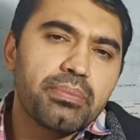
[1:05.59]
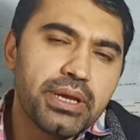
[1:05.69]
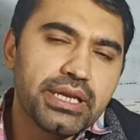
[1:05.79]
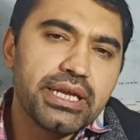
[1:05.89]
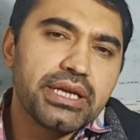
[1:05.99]

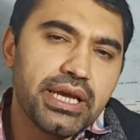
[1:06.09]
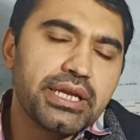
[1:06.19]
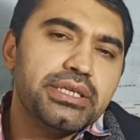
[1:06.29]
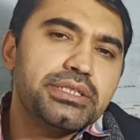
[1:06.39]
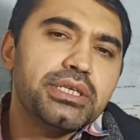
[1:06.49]
England
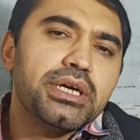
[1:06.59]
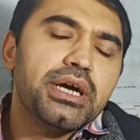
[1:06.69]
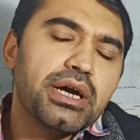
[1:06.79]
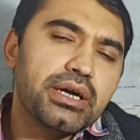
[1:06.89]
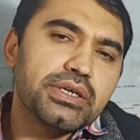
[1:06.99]
and
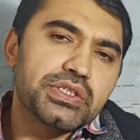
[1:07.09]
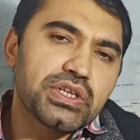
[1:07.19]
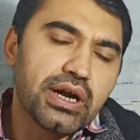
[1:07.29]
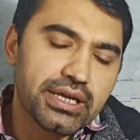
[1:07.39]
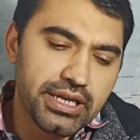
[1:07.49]

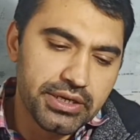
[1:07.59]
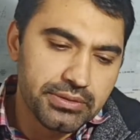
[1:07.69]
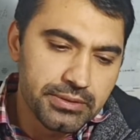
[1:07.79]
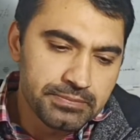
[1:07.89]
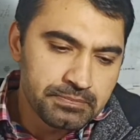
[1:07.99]
Scotland?
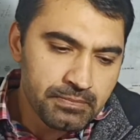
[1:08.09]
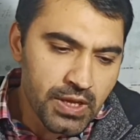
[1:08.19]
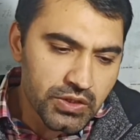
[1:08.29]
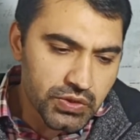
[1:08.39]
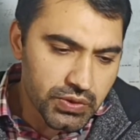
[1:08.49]

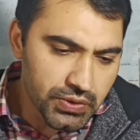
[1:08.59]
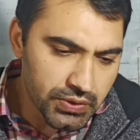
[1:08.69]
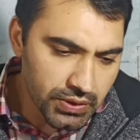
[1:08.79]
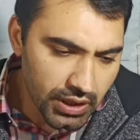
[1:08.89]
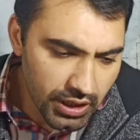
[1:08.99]

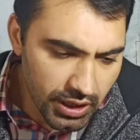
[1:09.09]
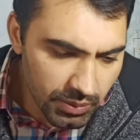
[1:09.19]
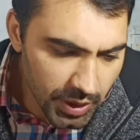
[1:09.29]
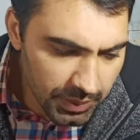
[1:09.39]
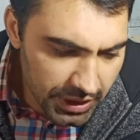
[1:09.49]
So
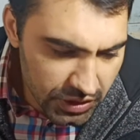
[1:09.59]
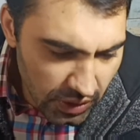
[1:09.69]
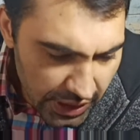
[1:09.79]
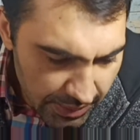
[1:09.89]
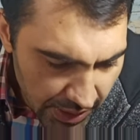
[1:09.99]
we will
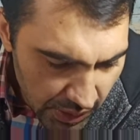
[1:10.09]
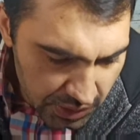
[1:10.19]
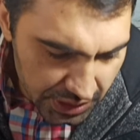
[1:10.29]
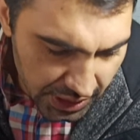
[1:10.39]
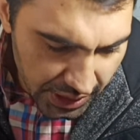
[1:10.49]
talk
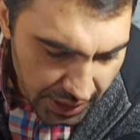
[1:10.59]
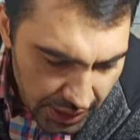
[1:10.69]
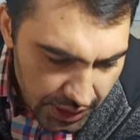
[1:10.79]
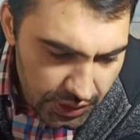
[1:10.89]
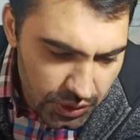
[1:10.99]
about
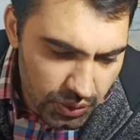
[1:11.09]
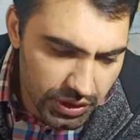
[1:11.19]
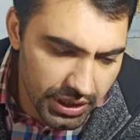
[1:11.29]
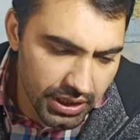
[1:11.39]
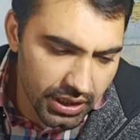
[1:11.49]
the
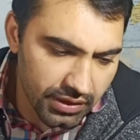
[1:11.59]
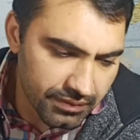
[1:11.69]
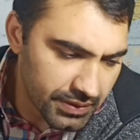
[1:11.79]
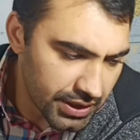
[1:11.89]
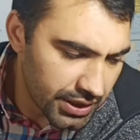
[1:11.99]
union of
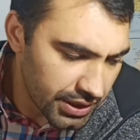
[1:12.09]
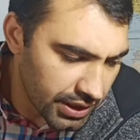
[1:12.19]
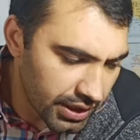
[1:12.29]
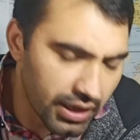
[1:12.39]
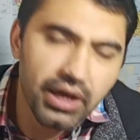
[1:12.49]
the
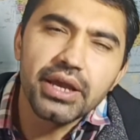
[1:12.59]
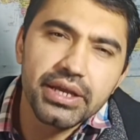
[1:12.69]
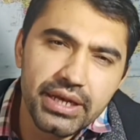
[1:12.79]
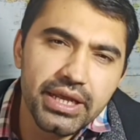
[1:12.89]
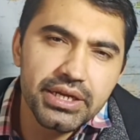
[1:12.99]

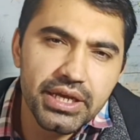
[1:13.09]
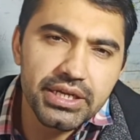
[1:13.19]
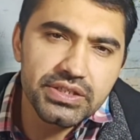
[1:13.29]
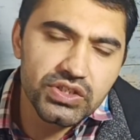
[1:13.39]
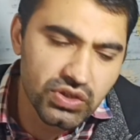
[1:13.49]
England
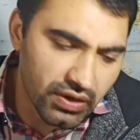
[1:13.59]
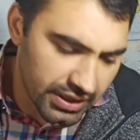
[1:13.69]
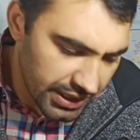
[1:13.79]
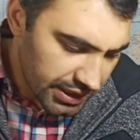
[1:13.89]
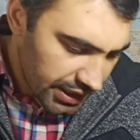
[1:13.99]
and
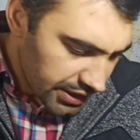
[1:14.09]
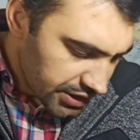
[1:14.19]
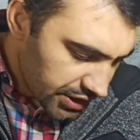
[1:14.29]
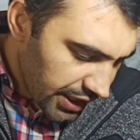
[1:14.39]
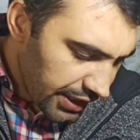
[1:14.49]
Scotland in
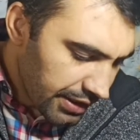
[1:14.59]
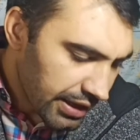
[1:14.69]
detail,